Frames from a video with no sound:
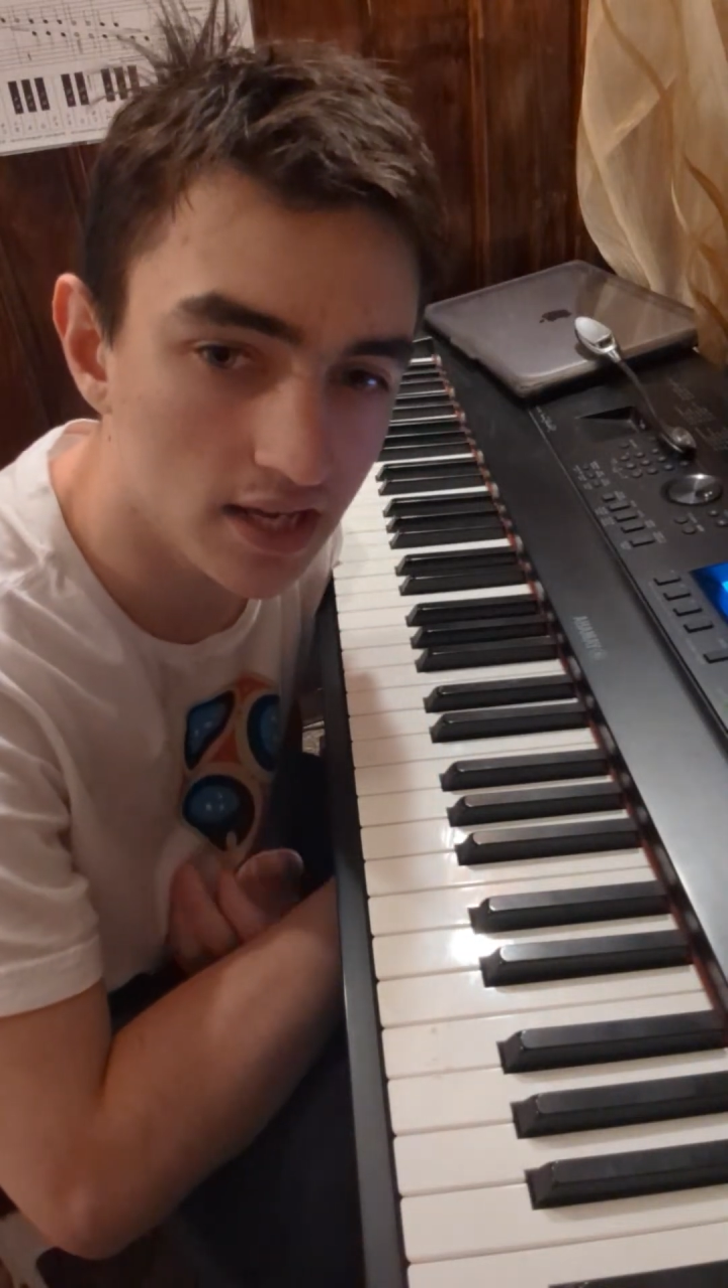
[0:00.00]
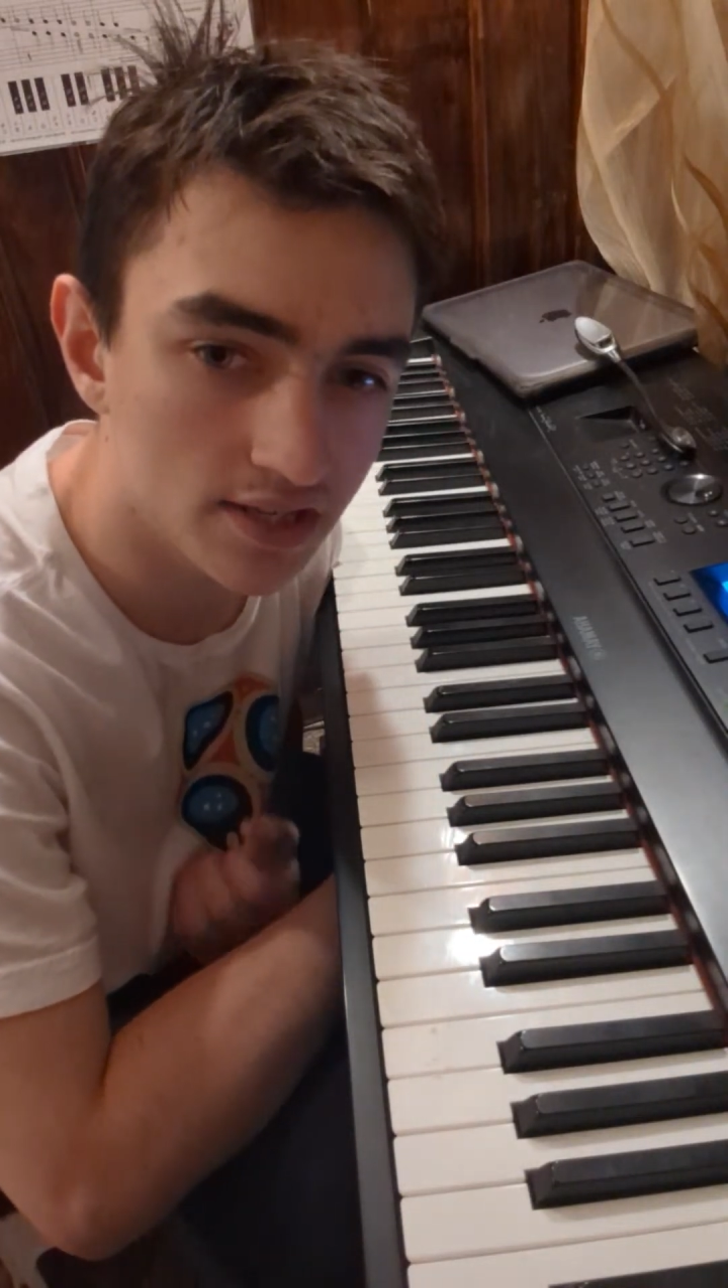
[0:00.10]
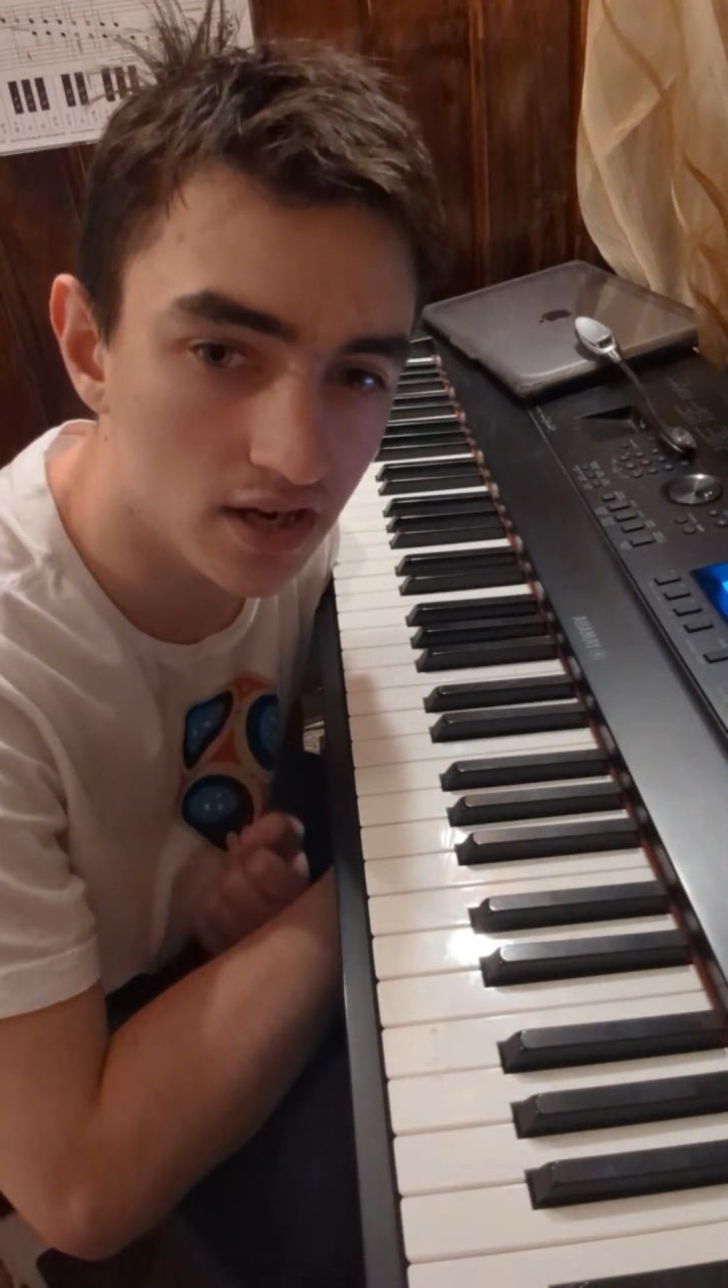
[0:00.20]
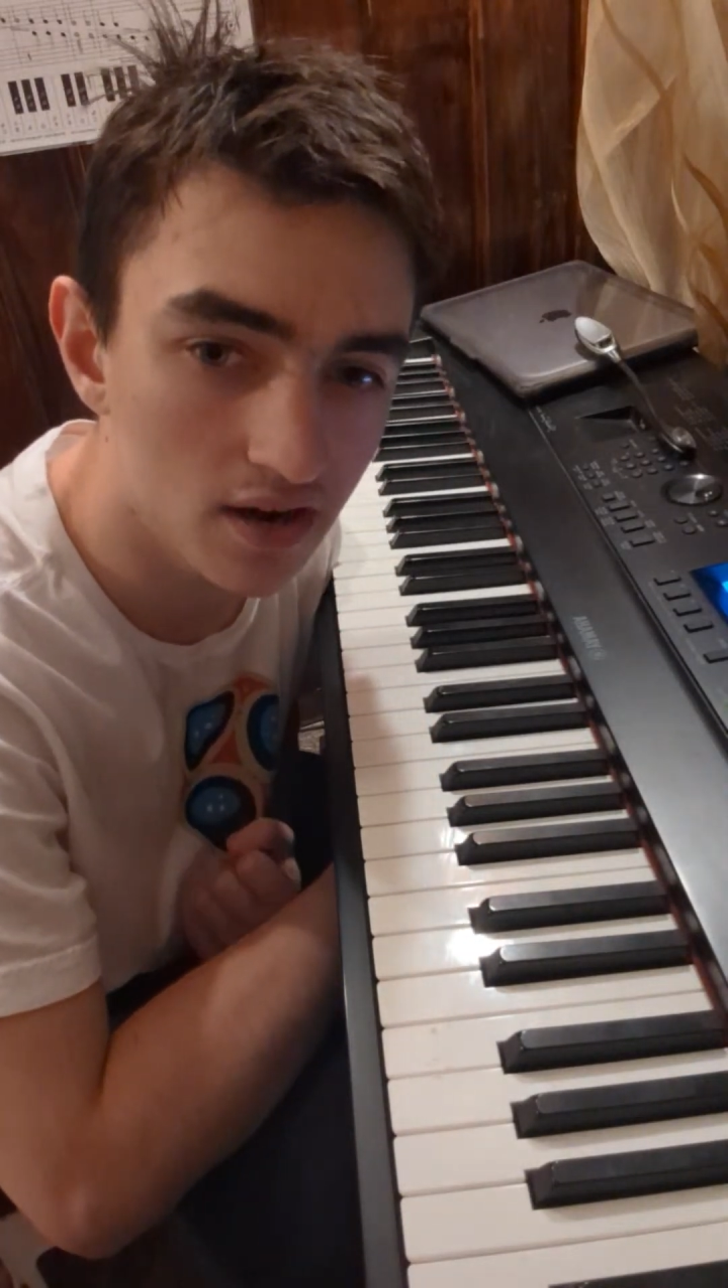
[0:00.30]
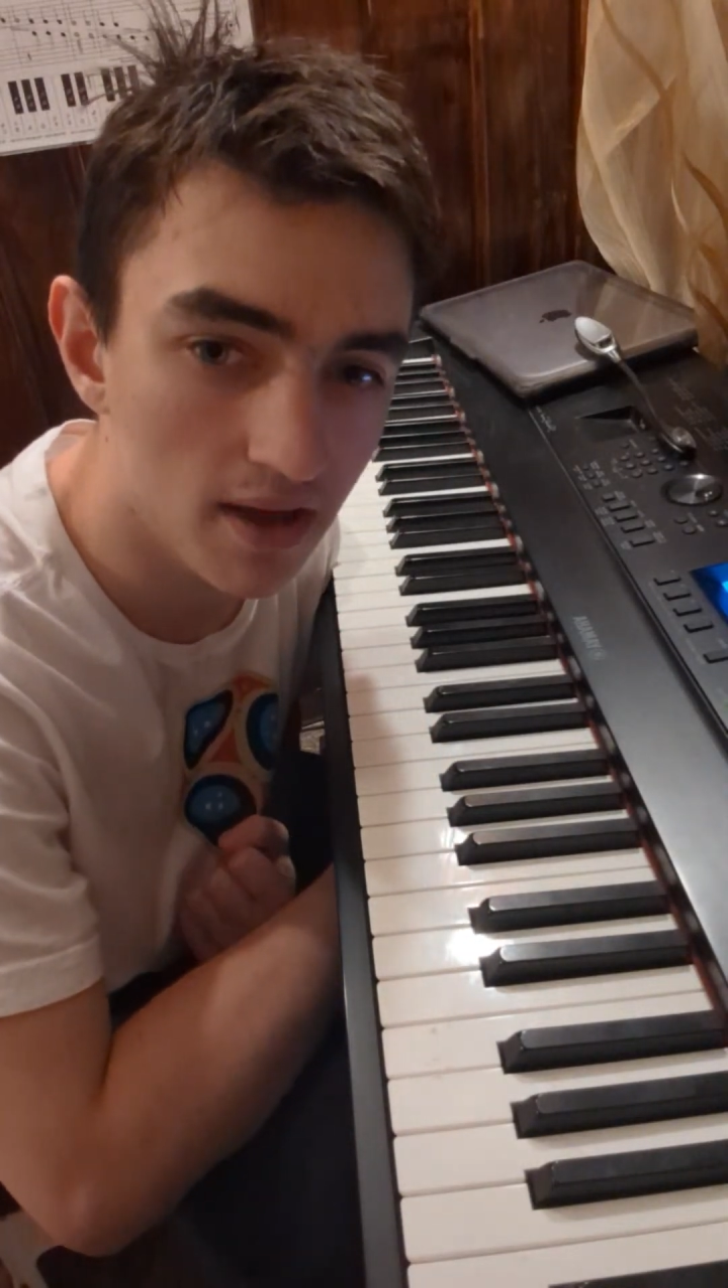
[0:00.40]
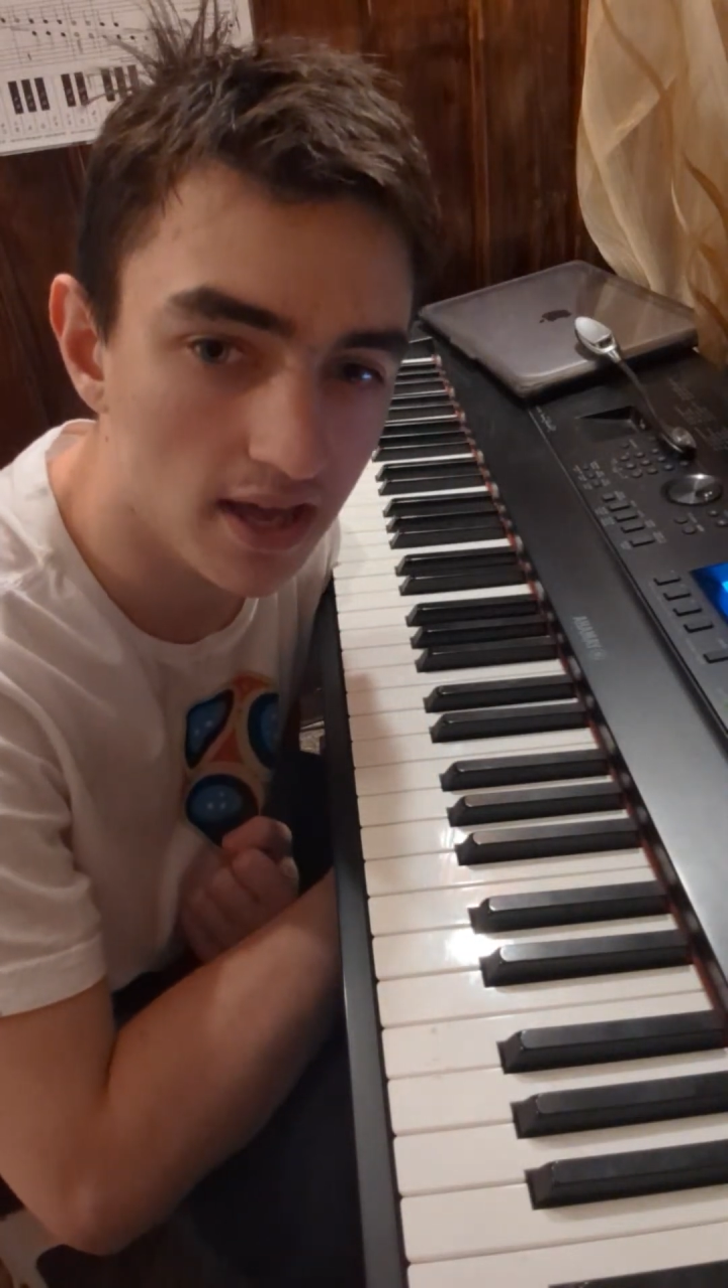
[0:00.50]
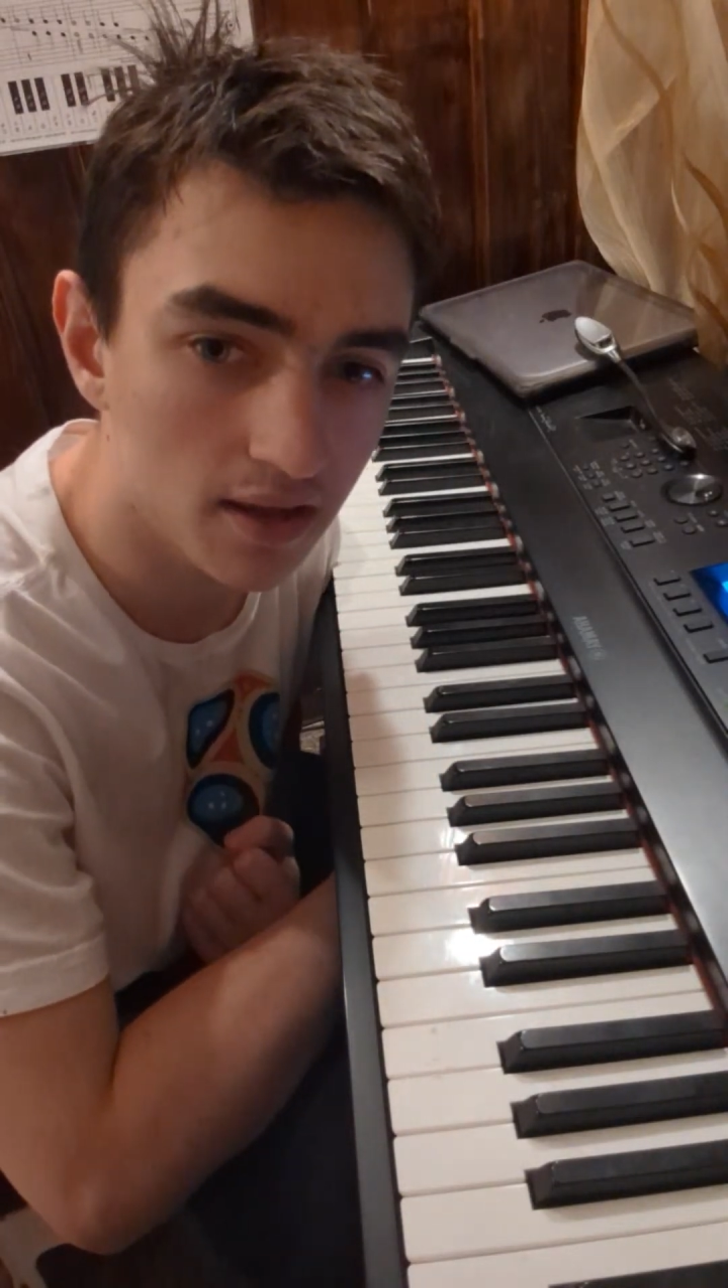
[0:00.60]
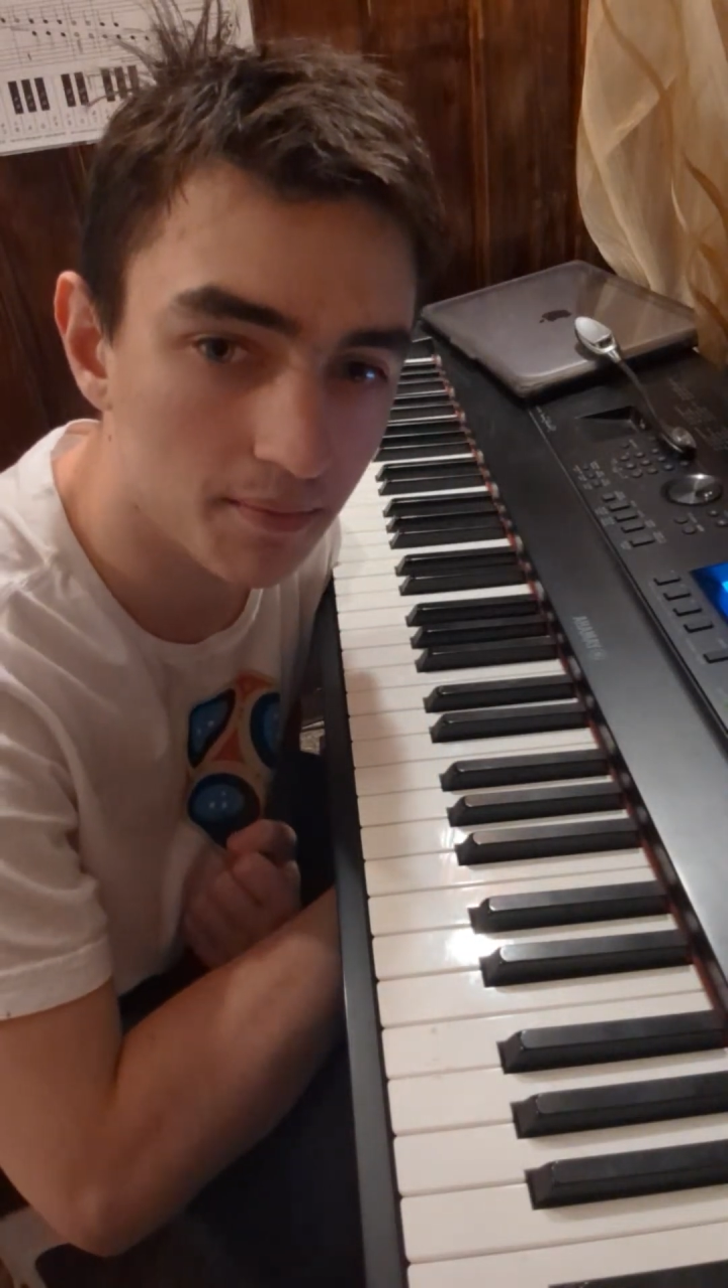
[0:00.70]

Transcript: start making